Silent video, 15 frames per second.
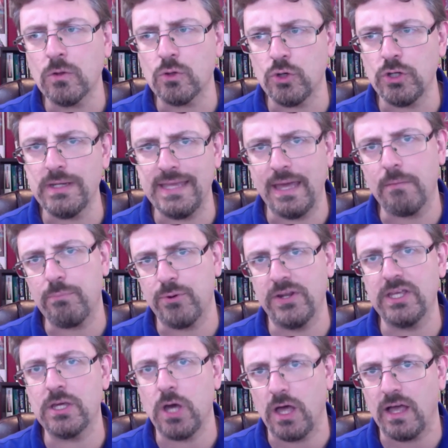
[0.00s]
could get
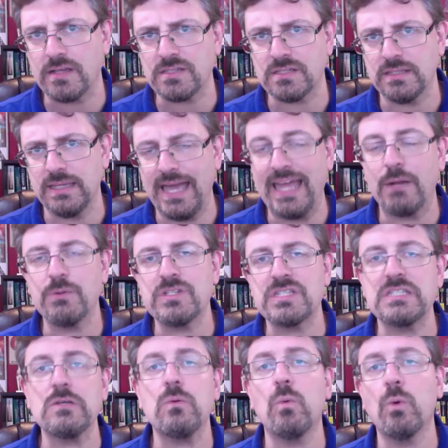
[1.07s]
pretty costly, and it was
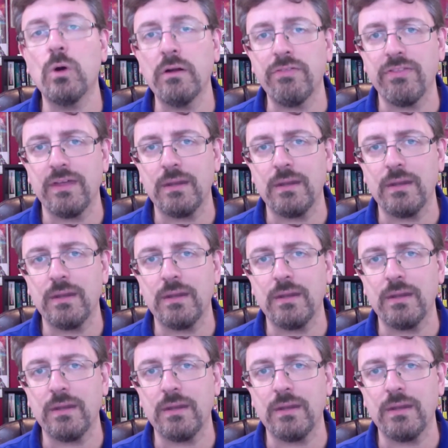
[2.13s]
still worth